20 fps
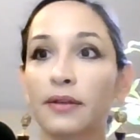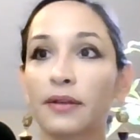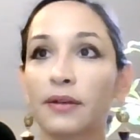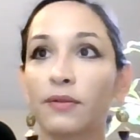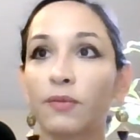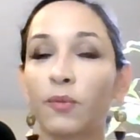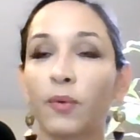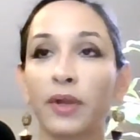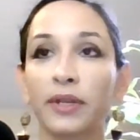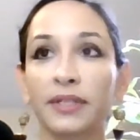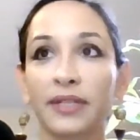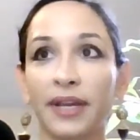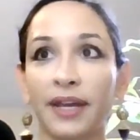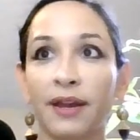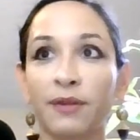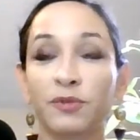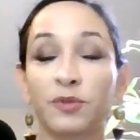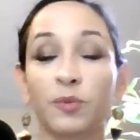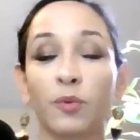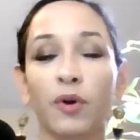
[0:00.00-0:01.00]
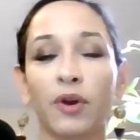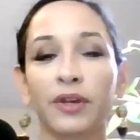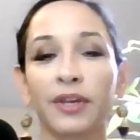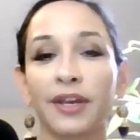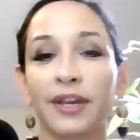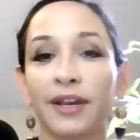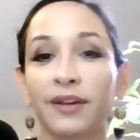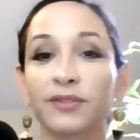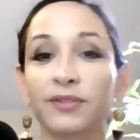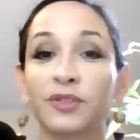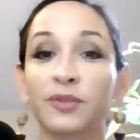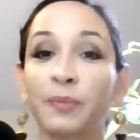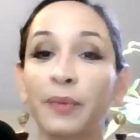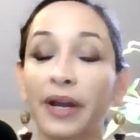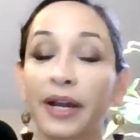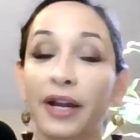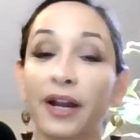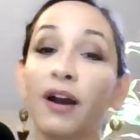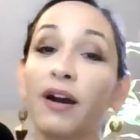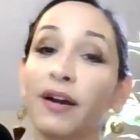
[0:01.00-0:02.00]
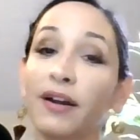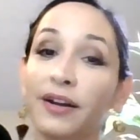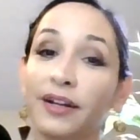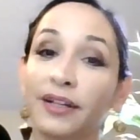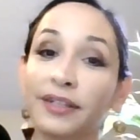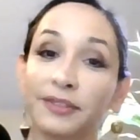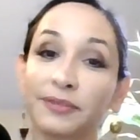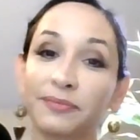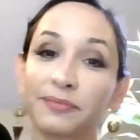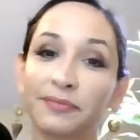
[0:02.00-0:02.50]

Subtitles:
one day I was walking out to my car,